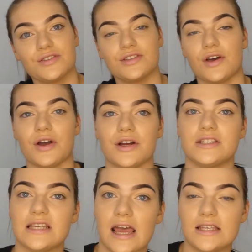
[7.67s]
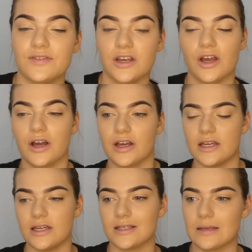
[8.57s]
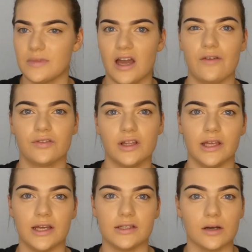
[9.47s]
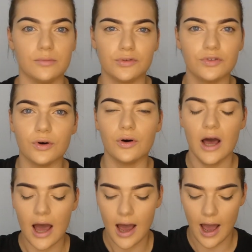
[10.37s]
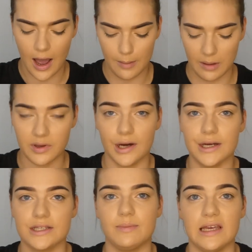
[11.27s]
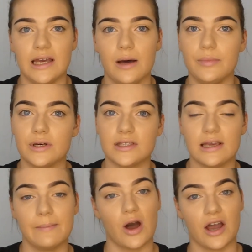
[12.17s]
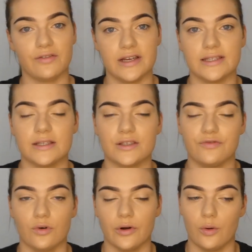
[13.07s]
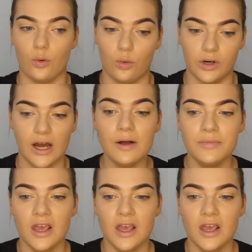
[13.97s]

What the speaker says: So today's video is something I haven't really done before. I'm going to be unboxing my recent Sephora order.